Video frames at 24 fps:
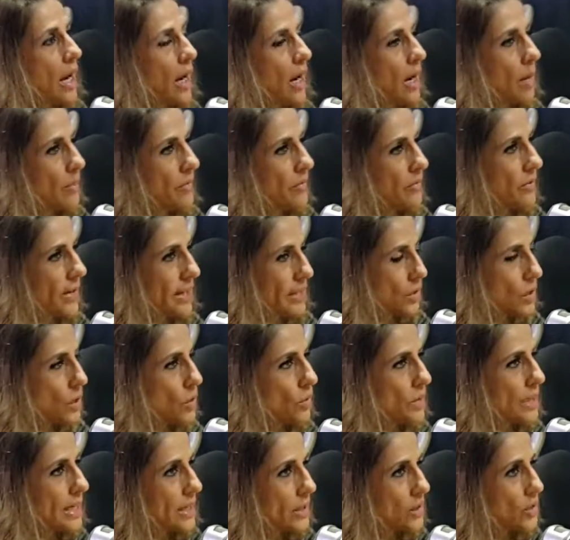that
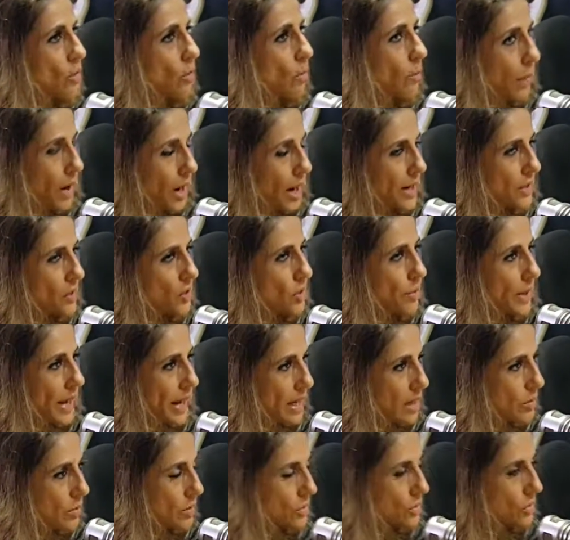you need to buy to be
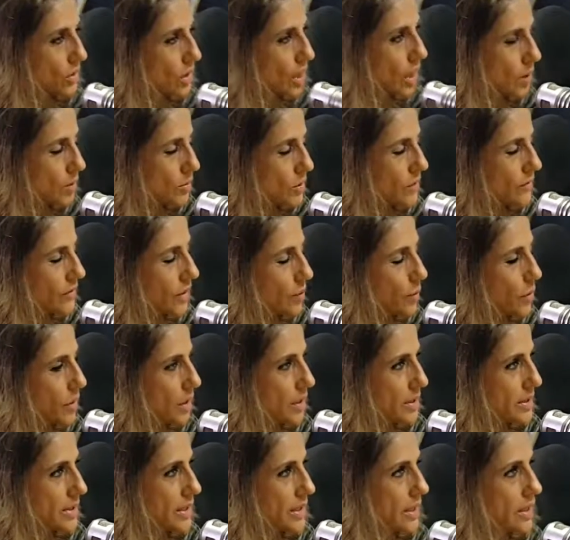able to come to the
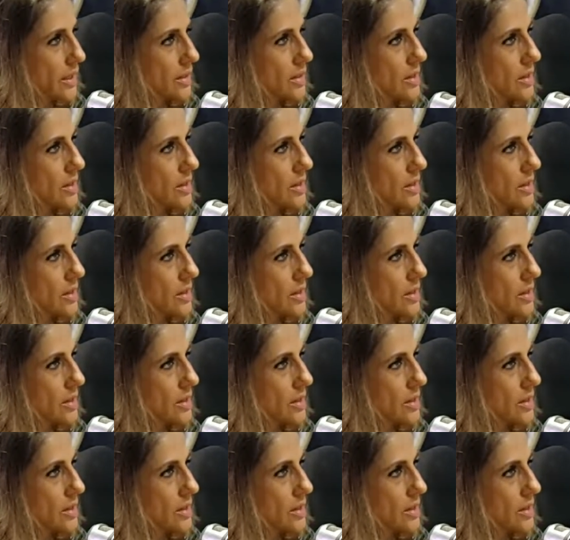party.